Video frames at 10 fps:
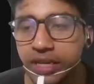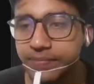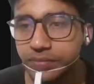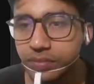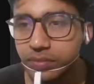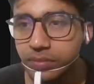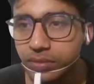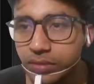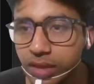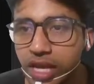okay,
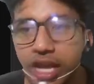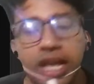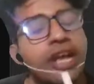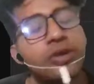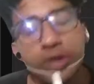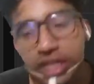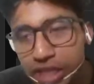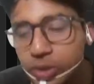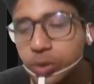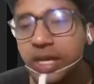you
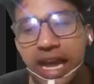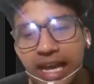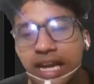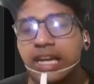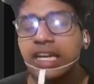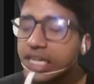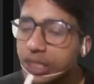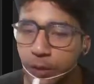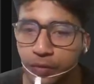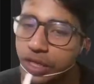need to crack an
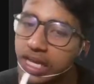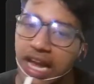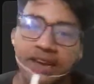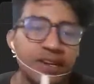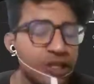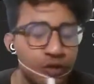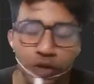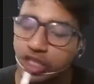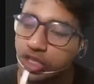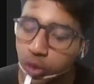interview. Okay? An
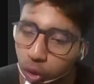interviewer just